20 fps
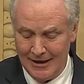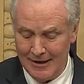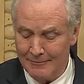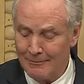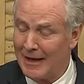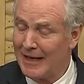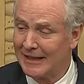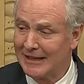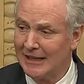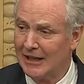
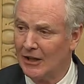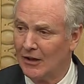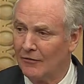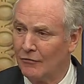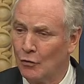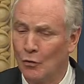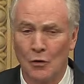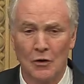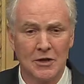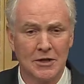Medicare, of
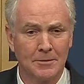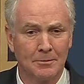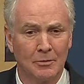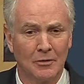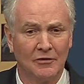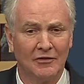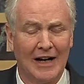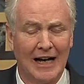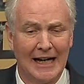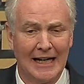course,
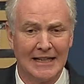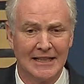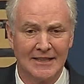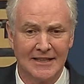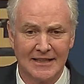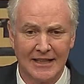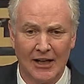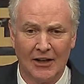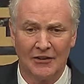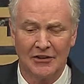
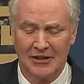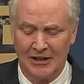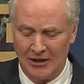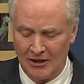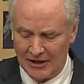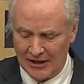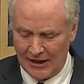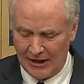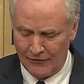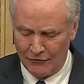provides health care
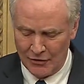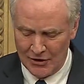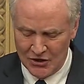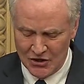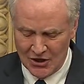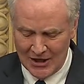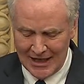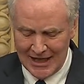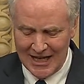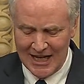coverage